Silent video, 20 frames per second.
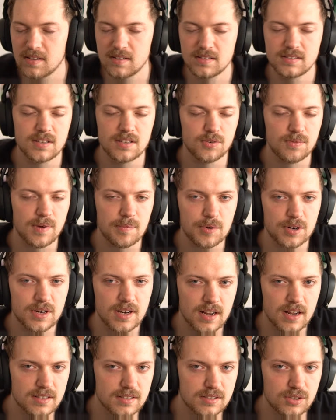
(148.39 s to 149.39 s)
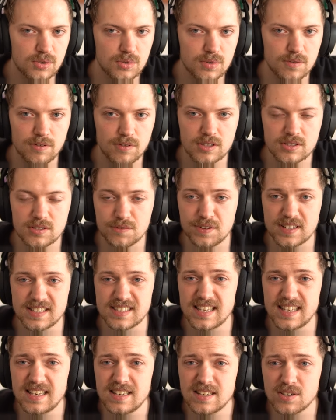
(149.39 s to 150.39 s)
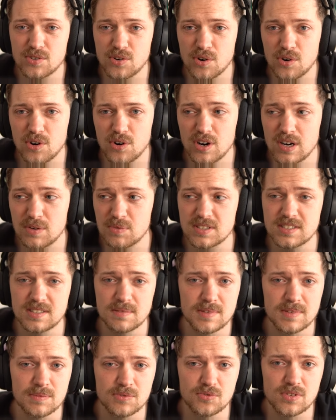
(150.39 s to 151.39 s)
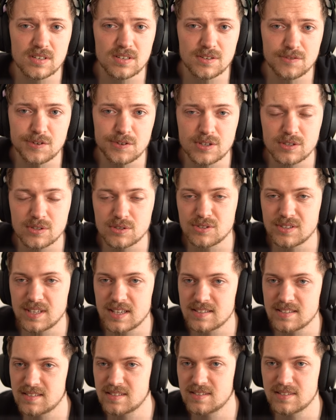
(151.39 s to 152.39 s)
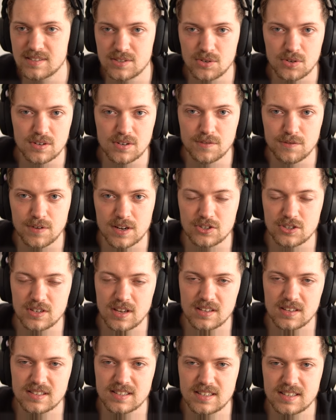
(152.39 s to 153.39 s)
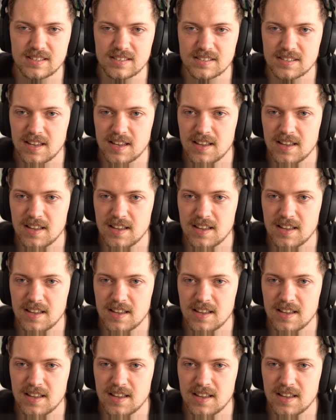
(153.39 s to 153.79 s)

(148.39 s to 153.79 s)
Still remember in Nuxt 2 with lots of things in the core, it was sometimes really difficult to test certain functionalities.